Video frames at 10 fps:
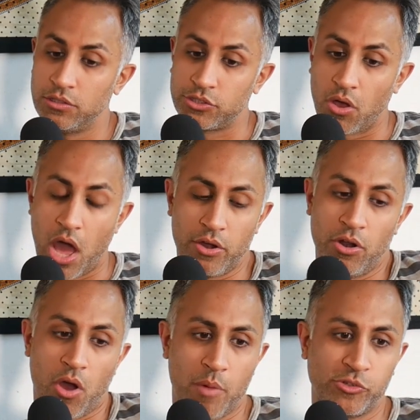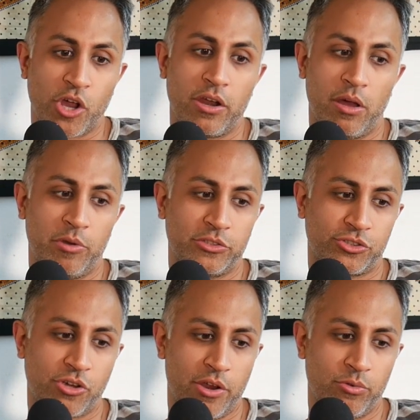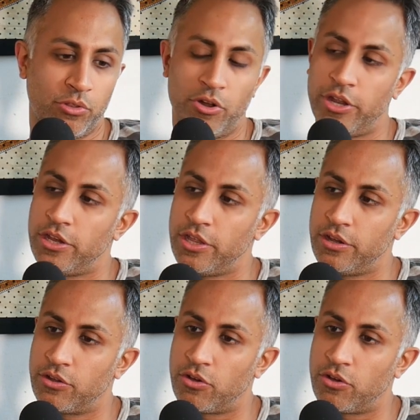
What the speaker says: So I don't know. I'm gonna try to learn Indian